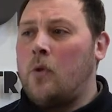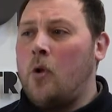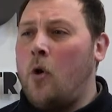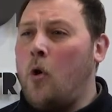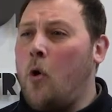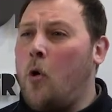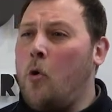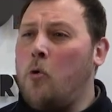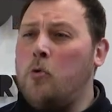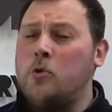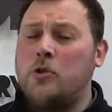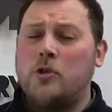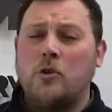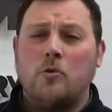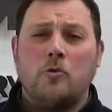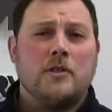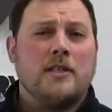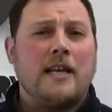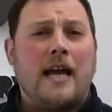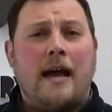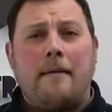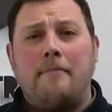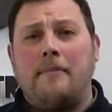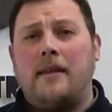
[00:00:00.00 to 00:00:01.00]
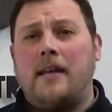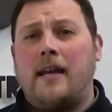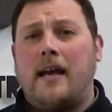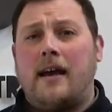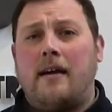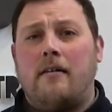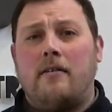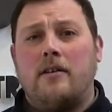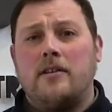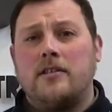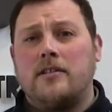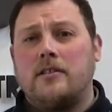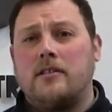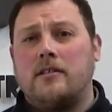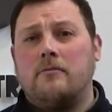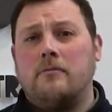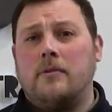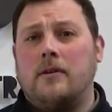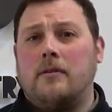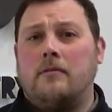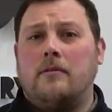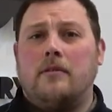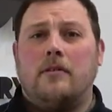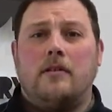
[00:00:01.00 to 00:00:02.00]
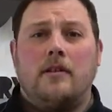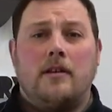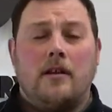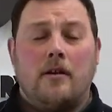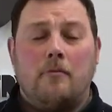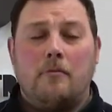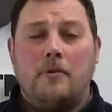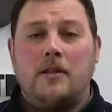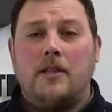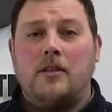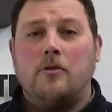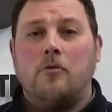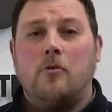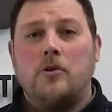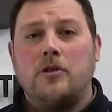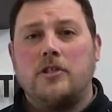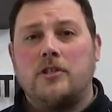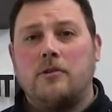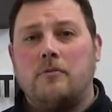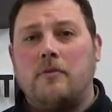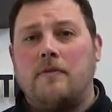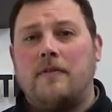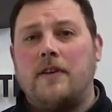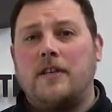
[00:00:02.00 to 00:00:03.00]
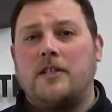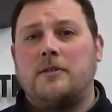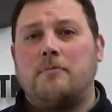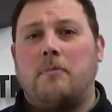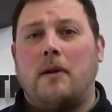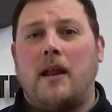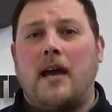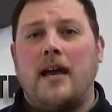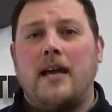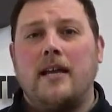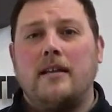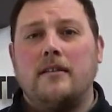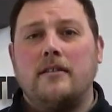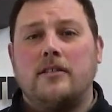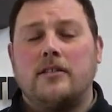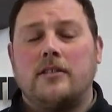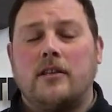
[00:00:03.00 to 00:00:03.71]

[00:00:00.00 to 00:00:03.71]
all sorts happening out as with the orders that we've explained.